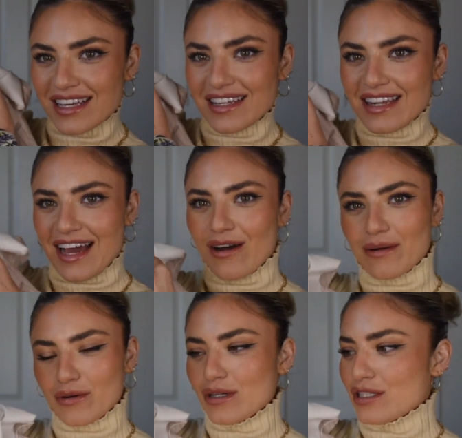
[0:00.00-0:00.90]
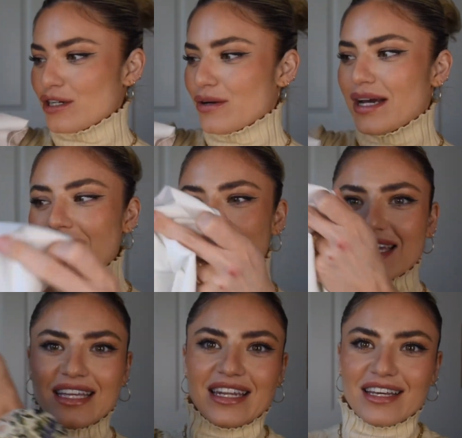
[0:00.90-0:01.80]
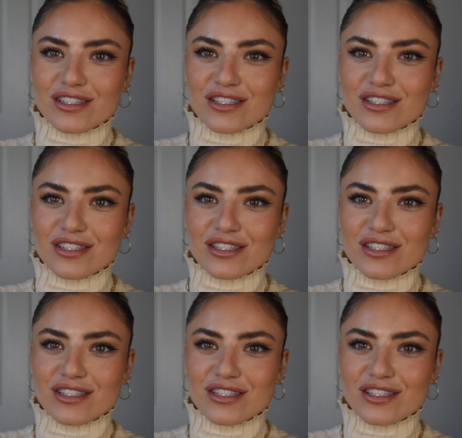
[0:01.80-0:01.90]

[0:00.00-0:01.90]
and now I'm going to go ahead and